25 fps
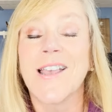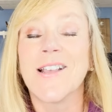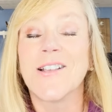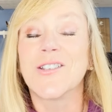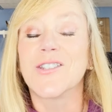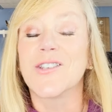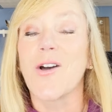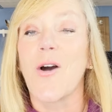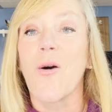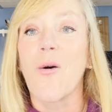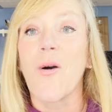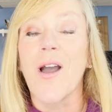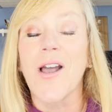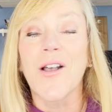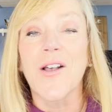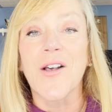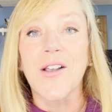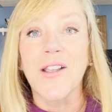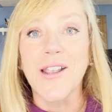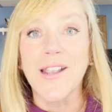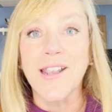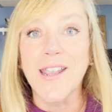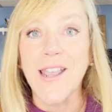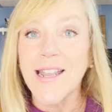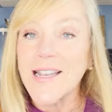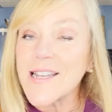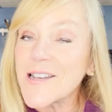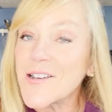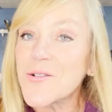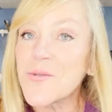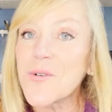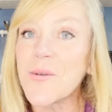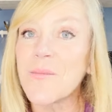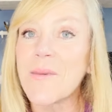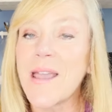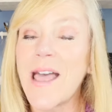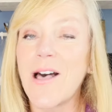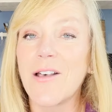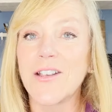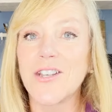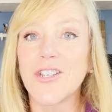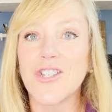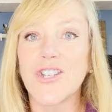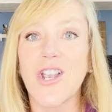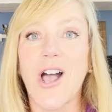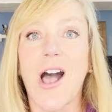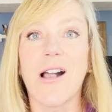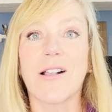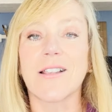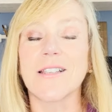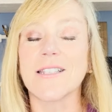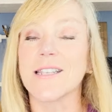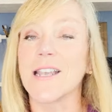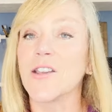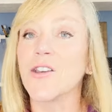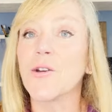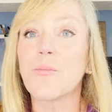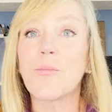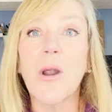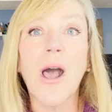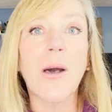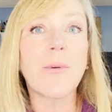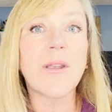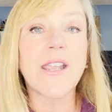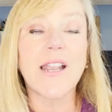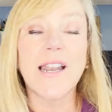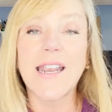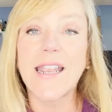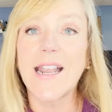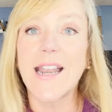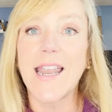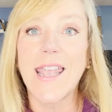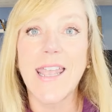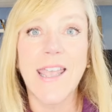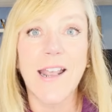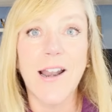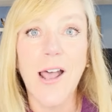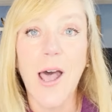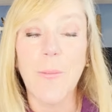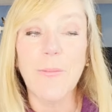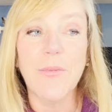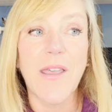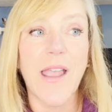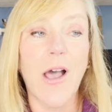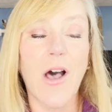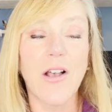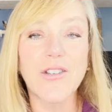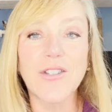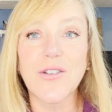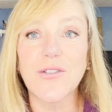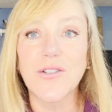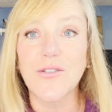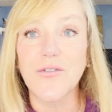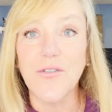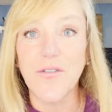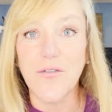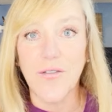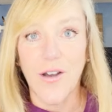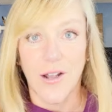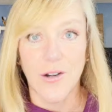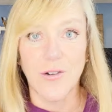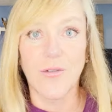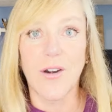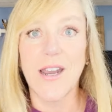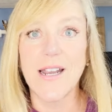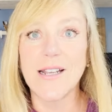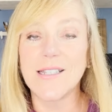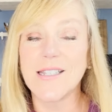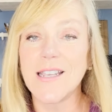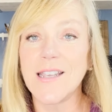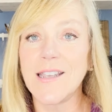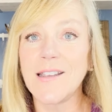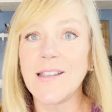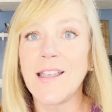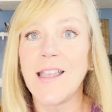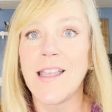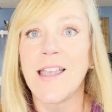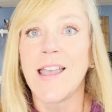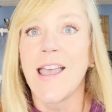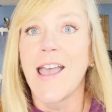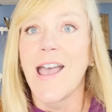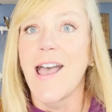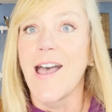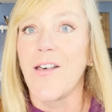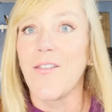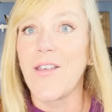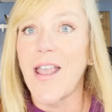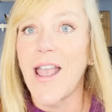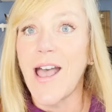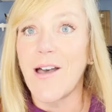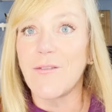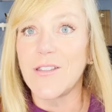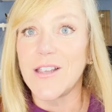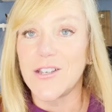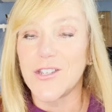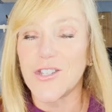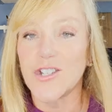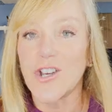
So get into a Malley's chocolates and you're probably gonna get hit up. They also do fundraising and they have these